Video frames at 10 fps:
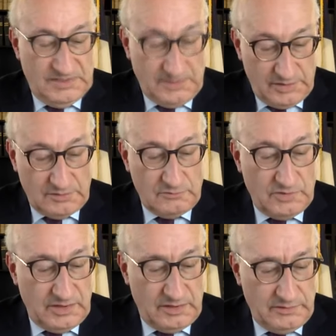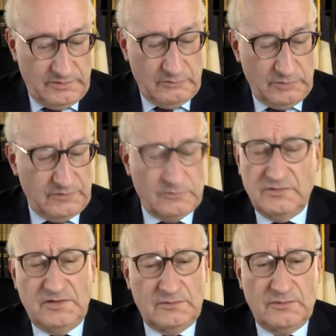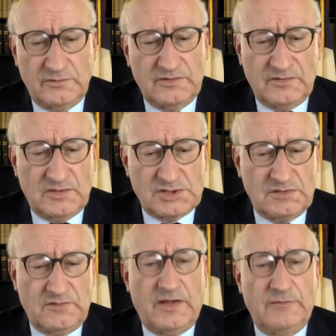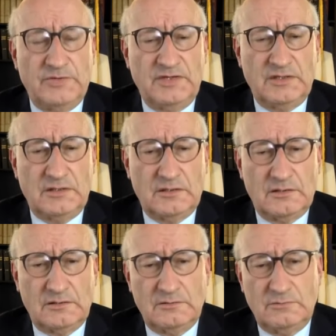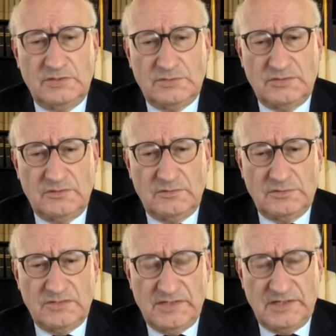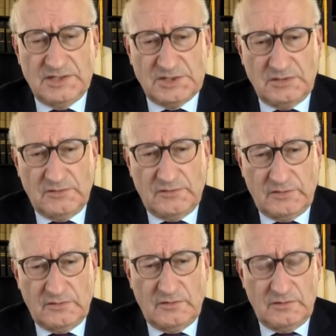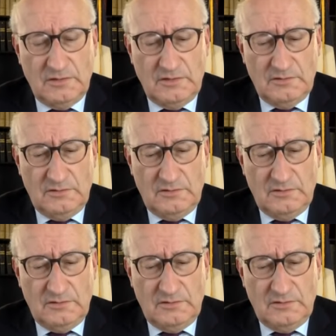period where there was those discussions happening between the two delegations. There